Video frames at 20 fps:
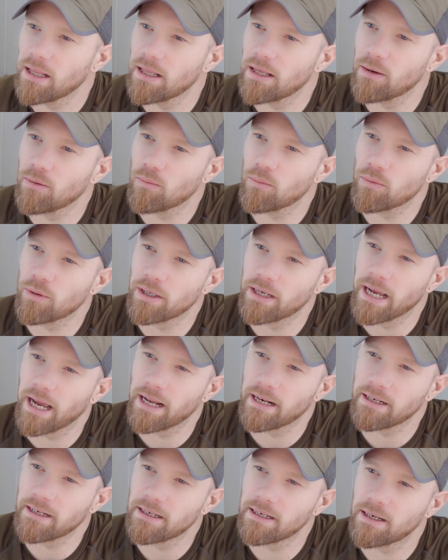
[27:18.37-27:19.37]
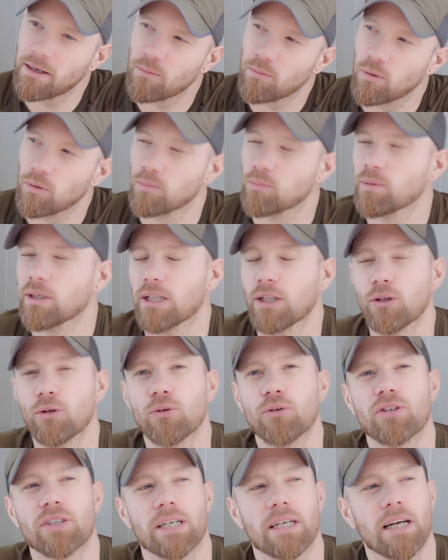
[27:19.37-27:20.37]
we'll be
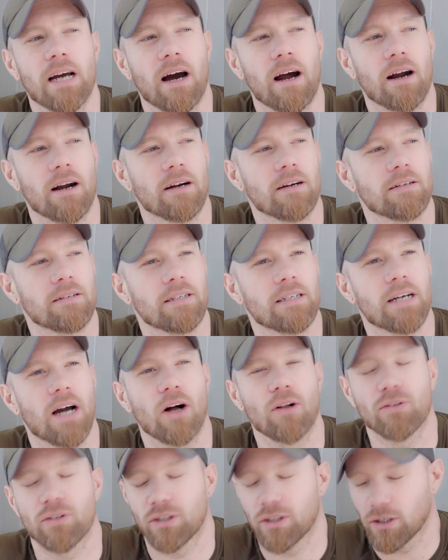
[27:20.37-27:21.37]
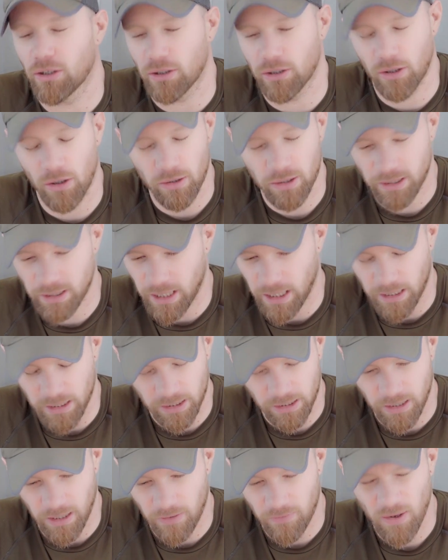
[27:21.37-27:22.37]
losing our culture and all this kind of
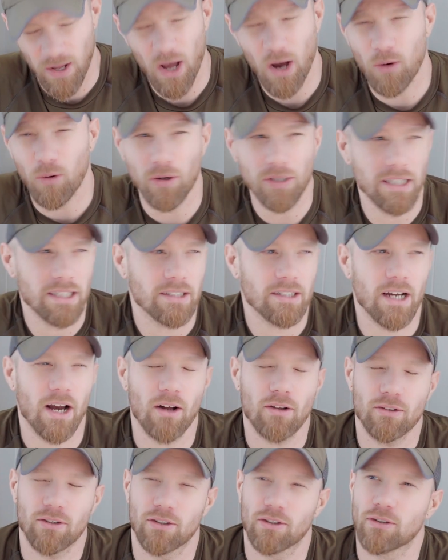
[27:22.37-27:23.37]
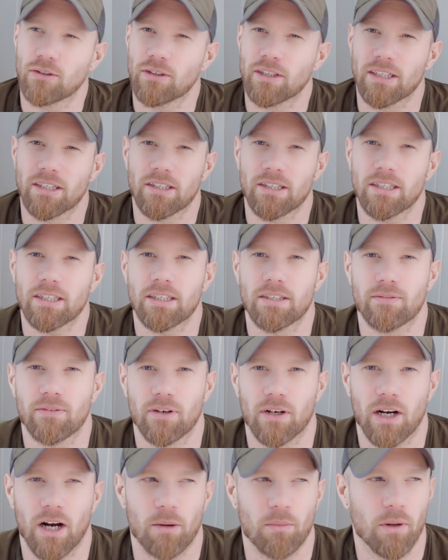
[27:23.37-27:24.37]
stuff. Well, this culture's only existed for
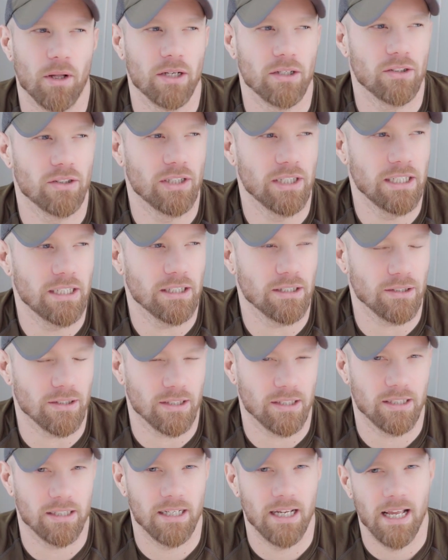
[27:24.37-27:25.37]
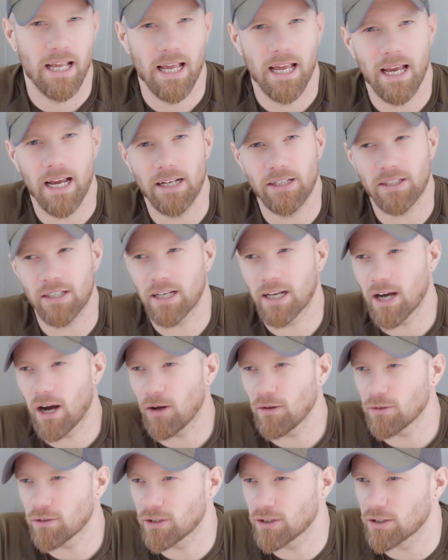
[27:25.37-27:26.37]
a couple hundred years. It's a
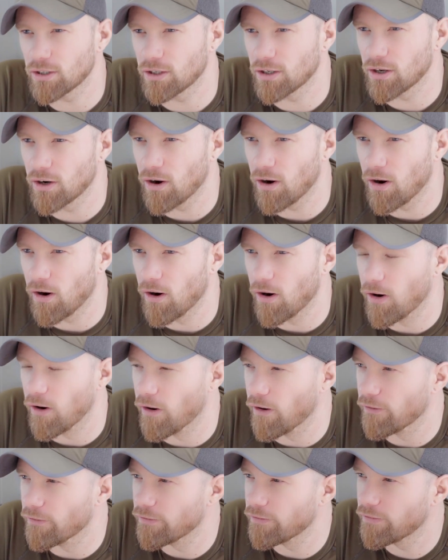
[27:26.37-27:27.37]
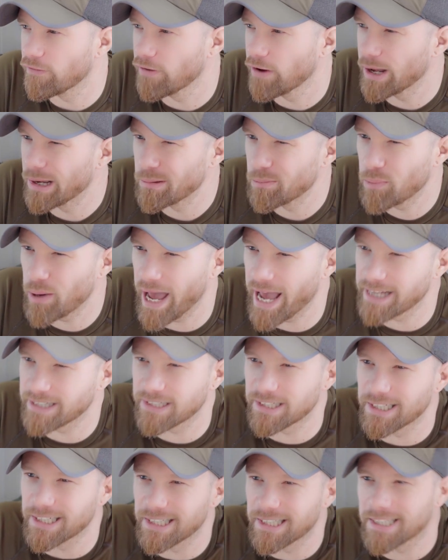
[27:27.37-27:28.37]
culture of
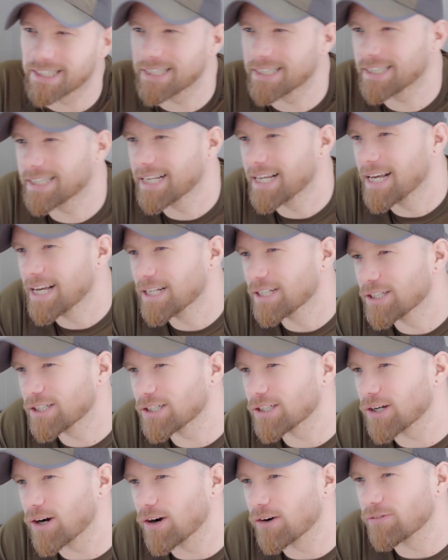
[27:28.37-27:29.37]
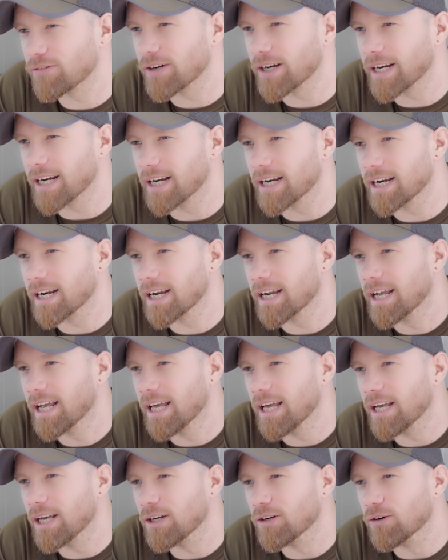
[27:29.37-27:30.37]
peasants serving,
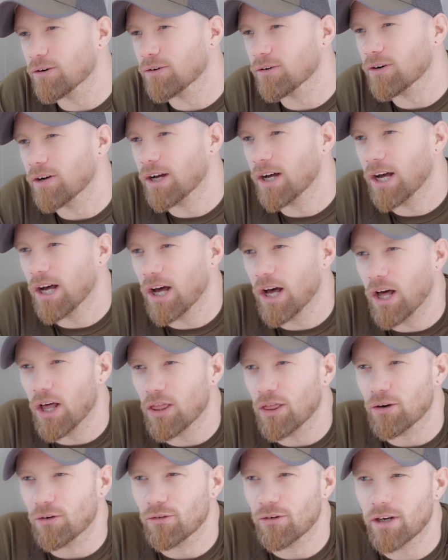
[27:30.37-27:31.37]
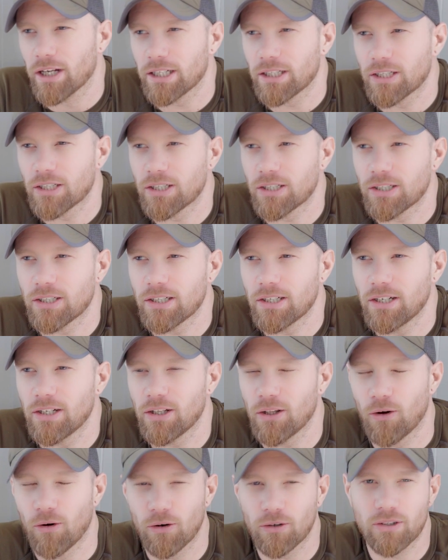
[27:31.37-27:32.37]
you know, the rich
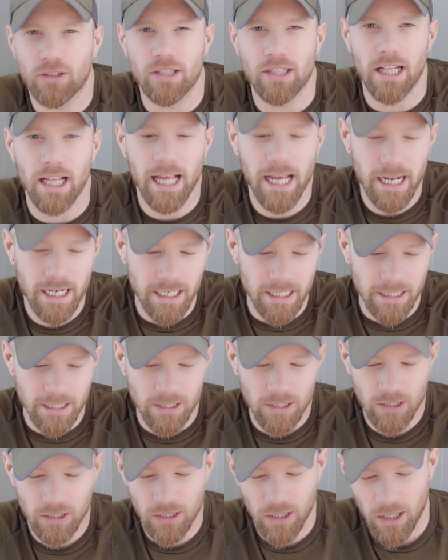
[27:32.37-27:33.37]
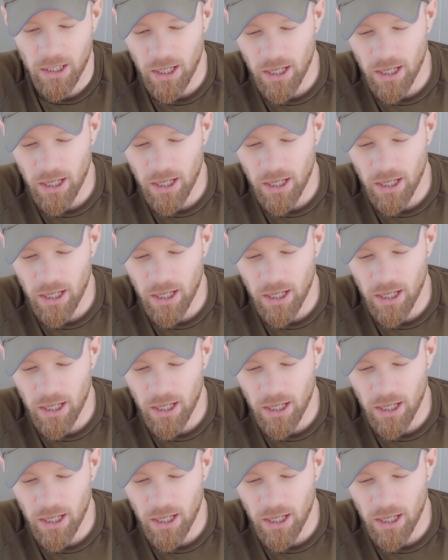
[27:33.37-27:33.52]
lords and ladies,